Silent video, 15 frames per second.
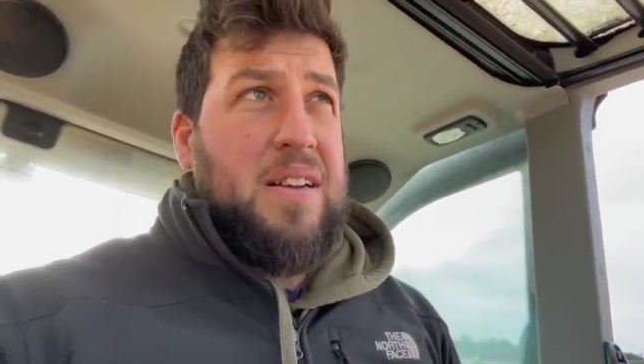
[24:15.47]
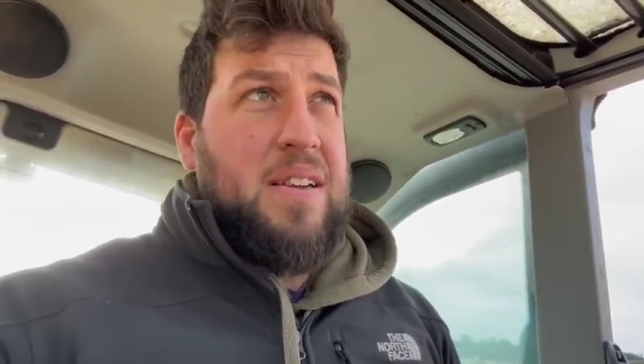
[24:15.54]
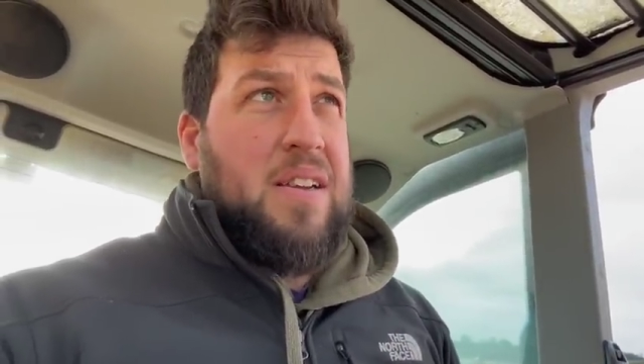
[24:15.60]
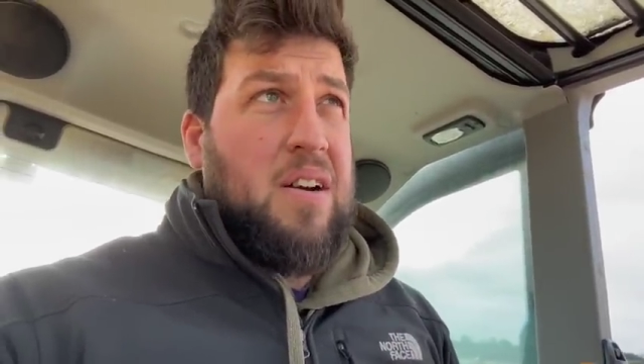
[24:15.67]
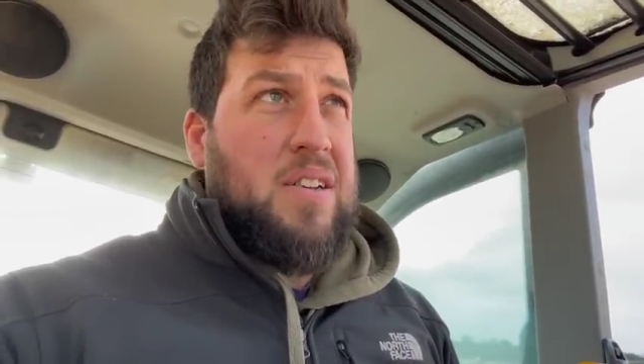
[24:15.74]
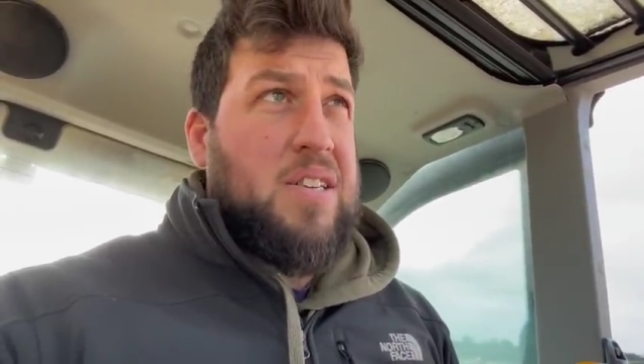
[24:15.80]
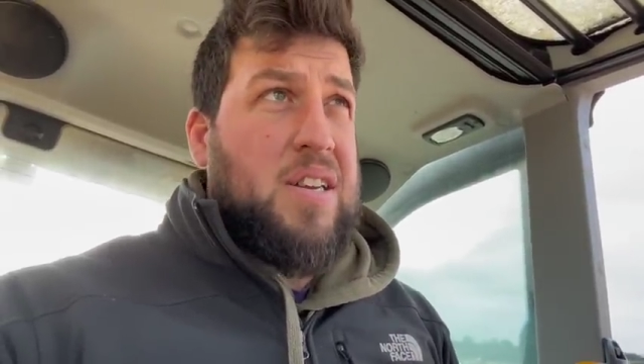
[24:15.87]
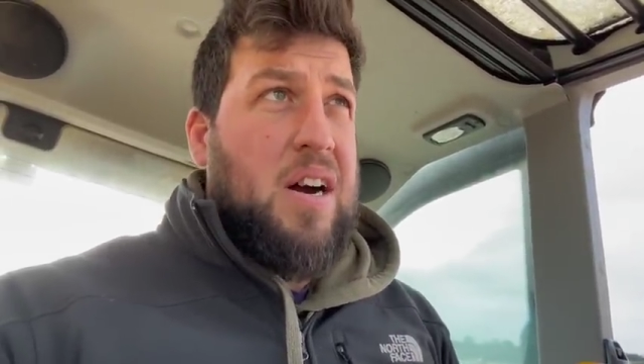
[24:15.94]

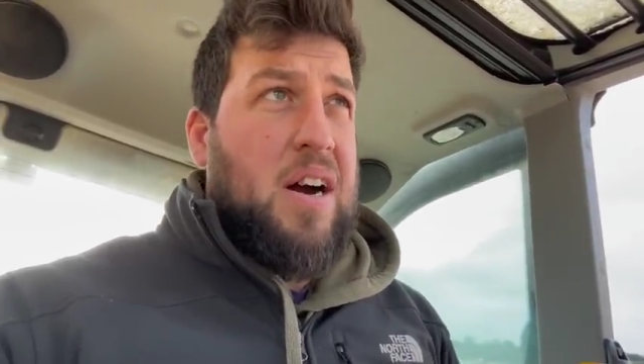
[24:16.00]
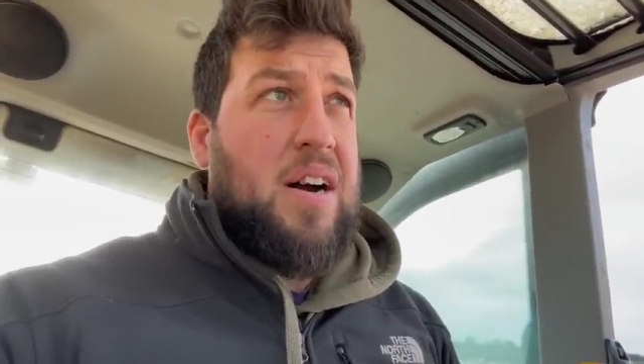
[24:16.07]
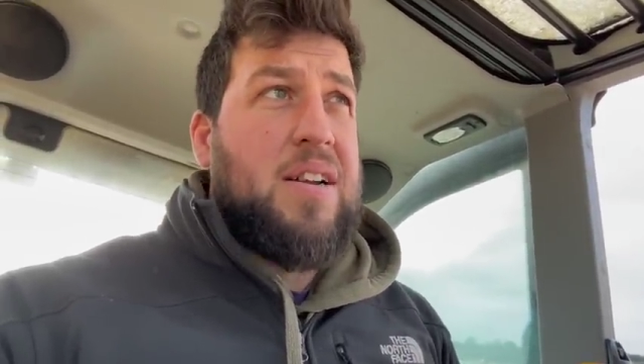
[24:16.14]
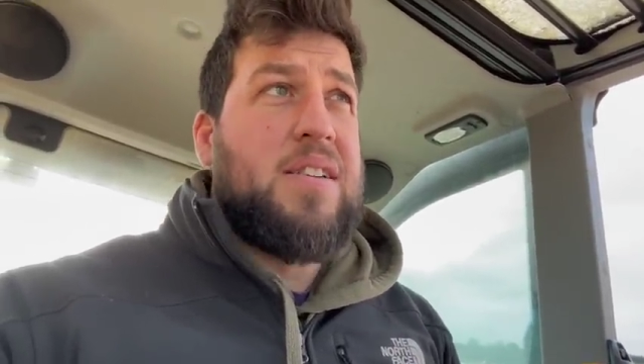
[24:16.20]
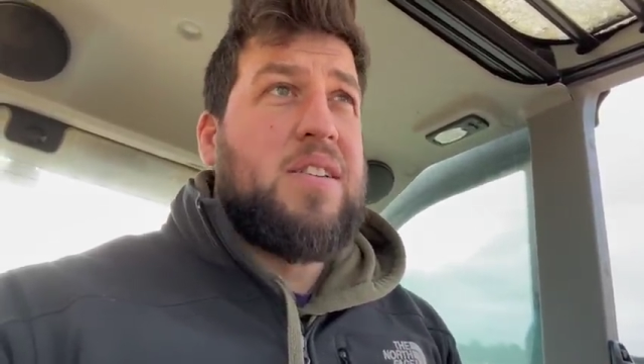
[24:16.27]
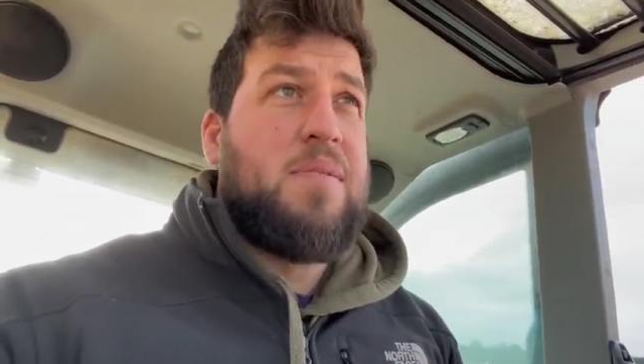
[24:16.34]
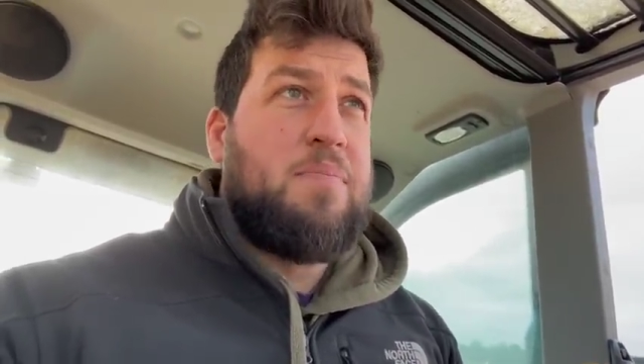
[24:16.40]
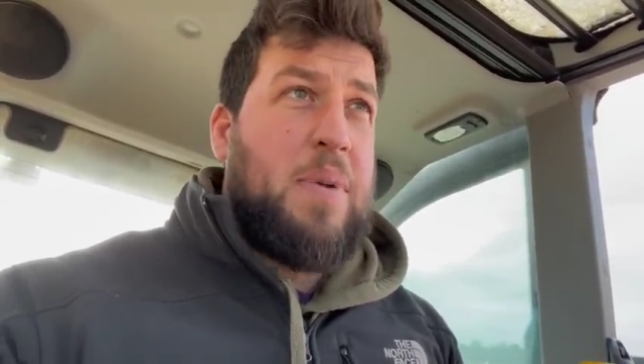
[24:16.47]
nice yard,
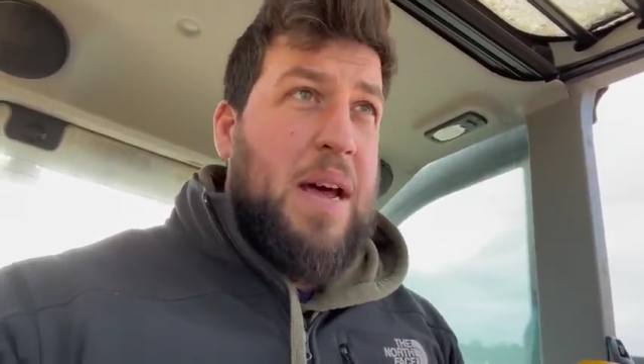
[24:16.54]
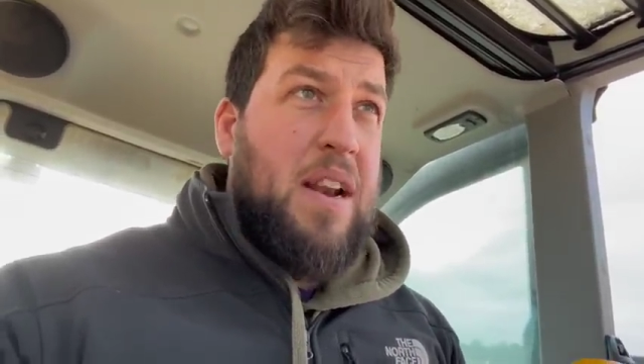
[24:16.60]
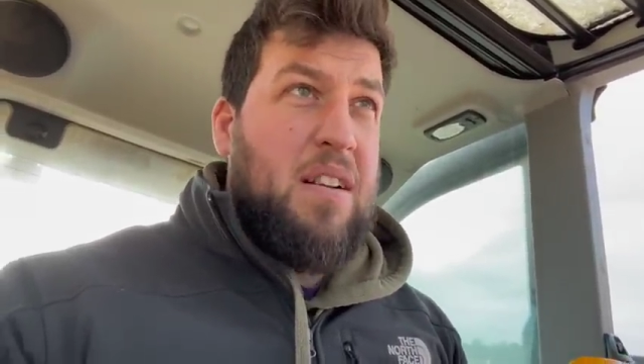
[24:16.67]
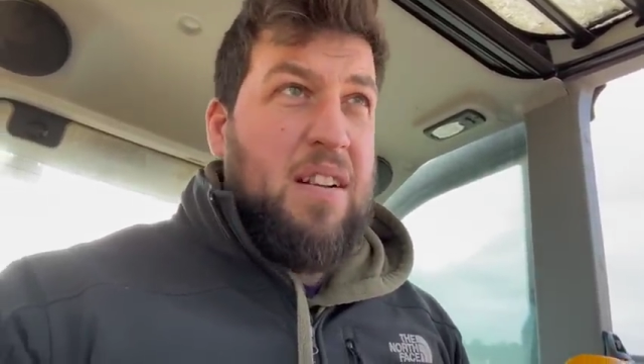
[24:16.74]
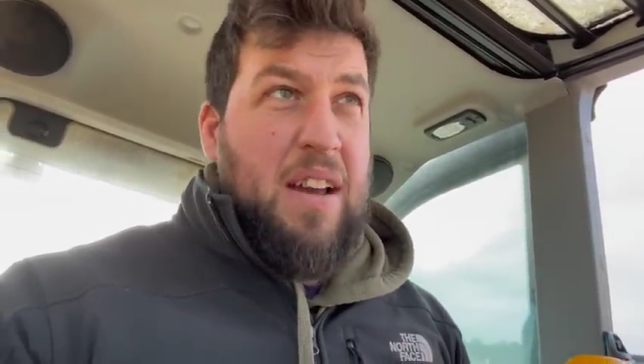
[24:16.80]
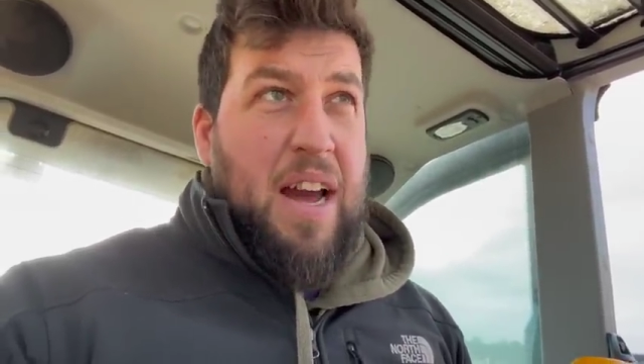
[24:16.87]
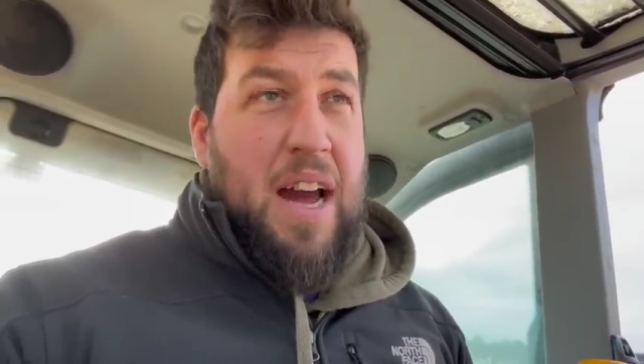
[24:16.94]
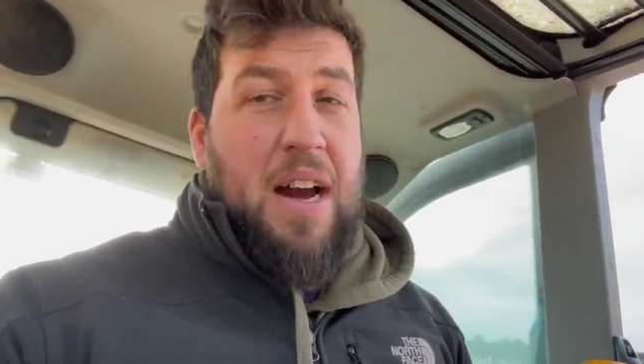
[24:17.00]
better
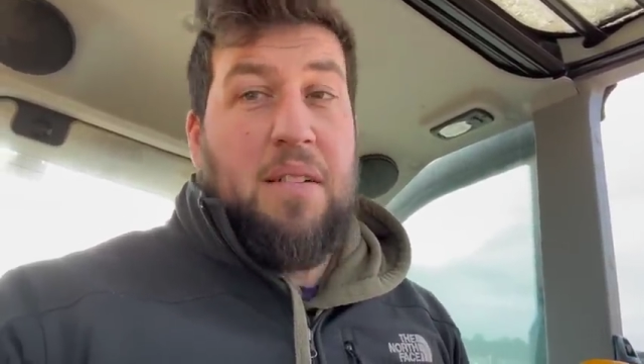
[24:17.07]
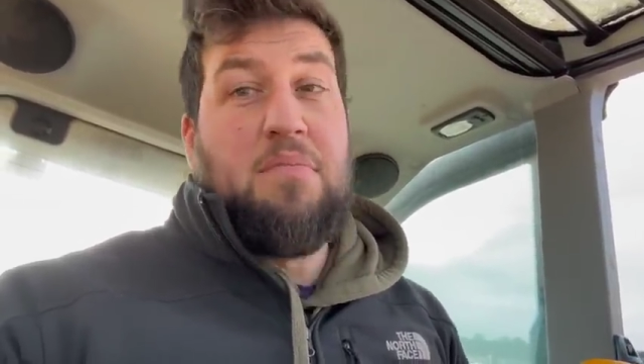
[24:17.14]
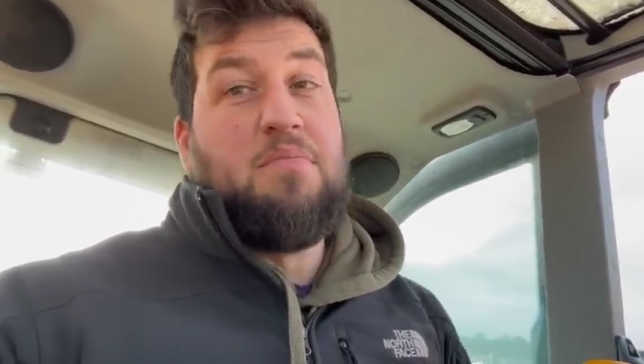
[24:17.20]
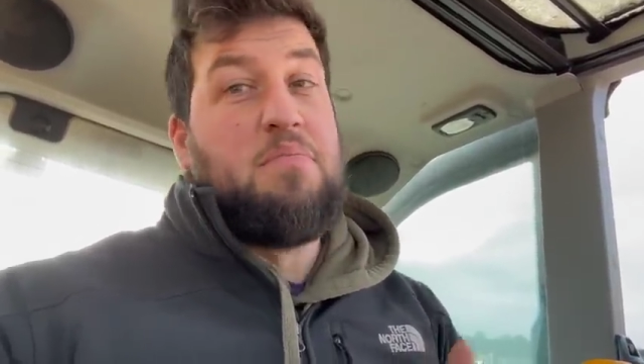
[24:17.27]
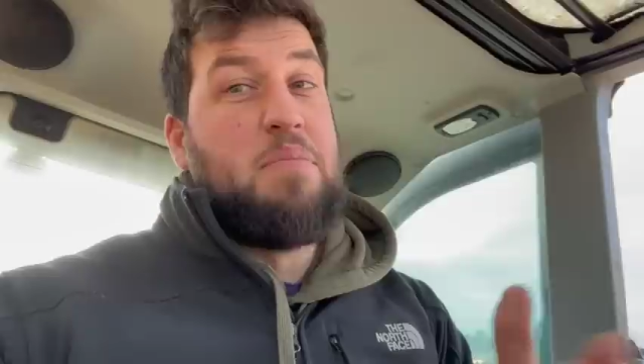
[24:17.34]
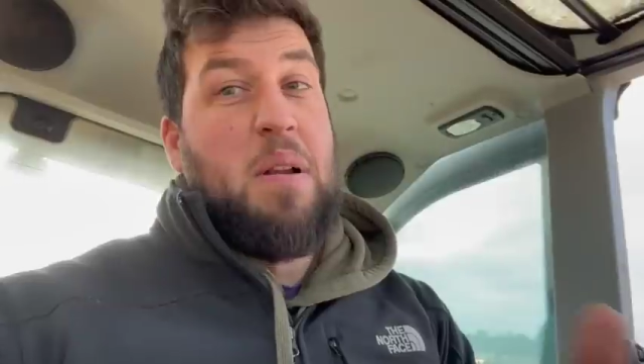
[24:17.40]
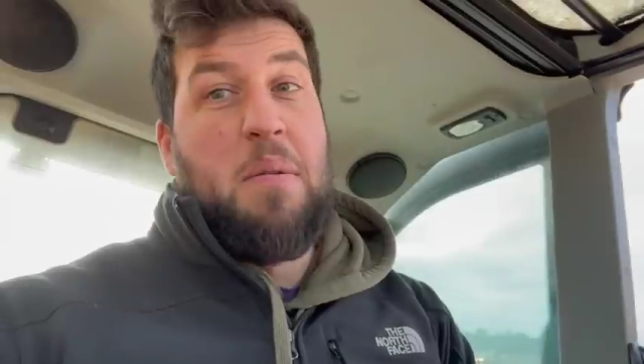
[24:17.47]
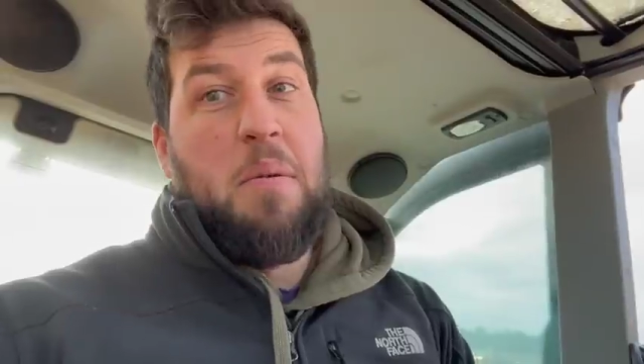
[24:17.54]
look at,
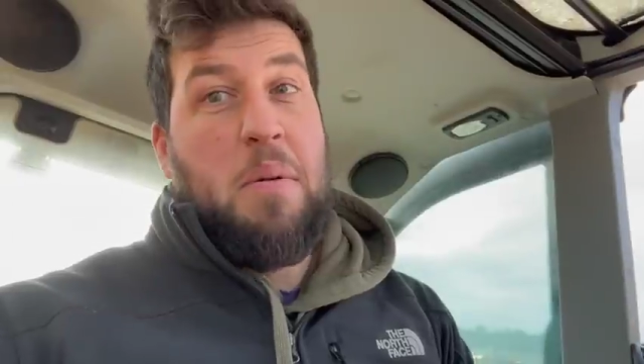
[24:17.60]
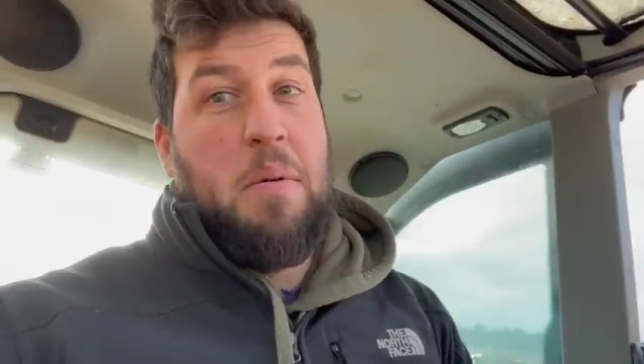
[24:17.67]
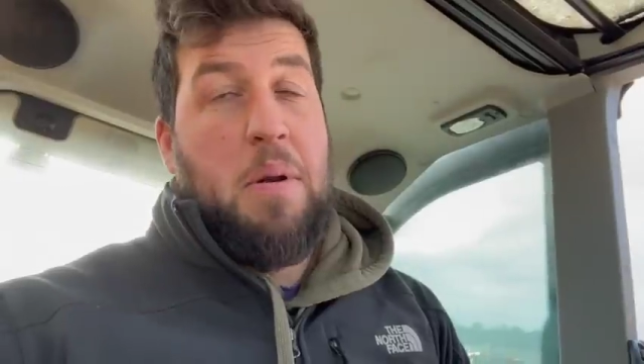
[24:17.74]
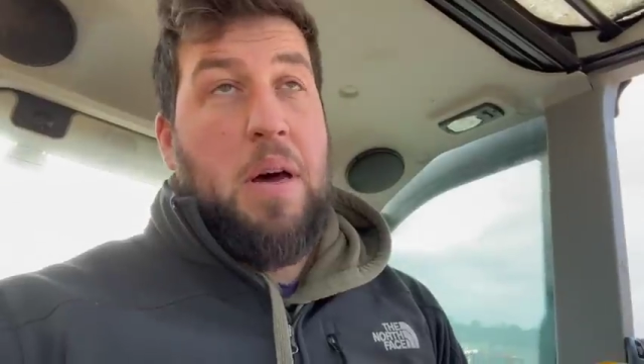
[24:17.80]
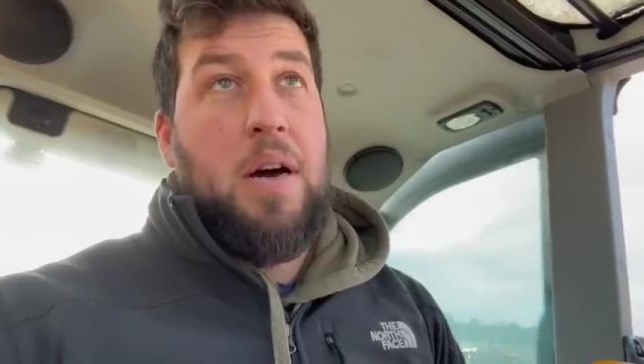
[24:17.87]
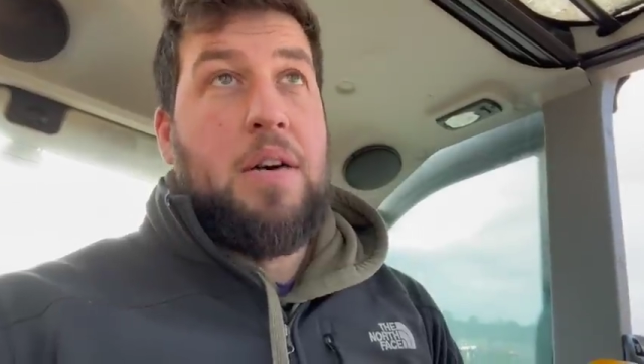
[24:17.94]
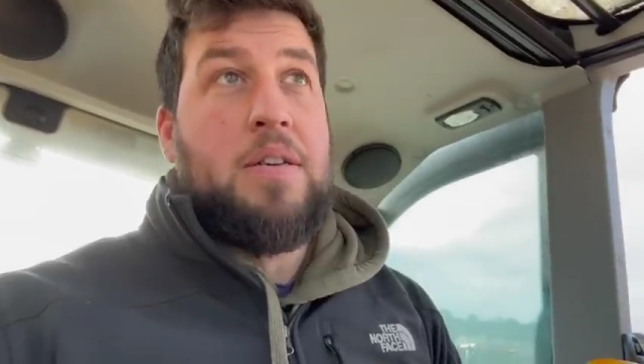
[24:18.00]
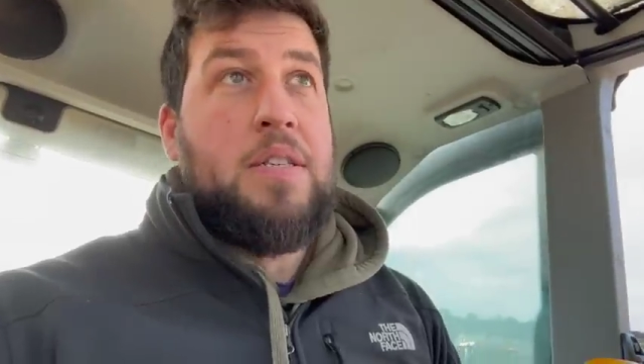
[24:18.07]
blah, blah,
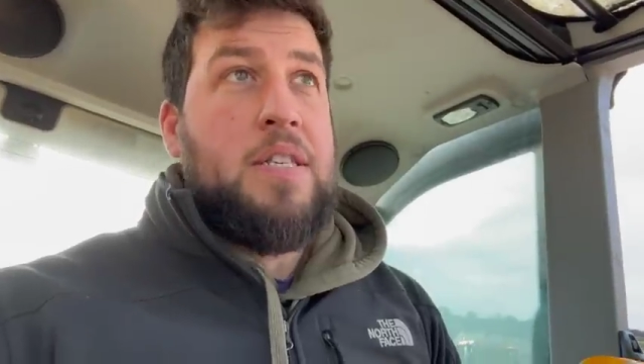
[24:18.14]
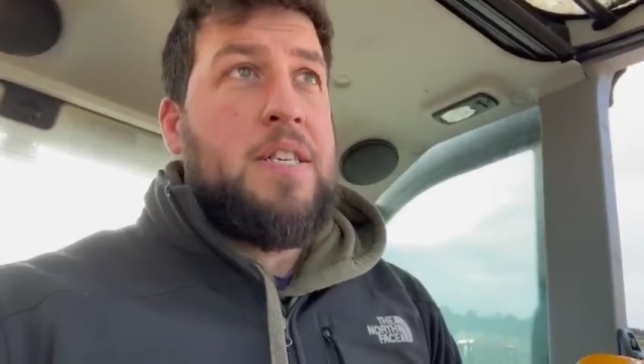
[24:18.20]
blah, blah.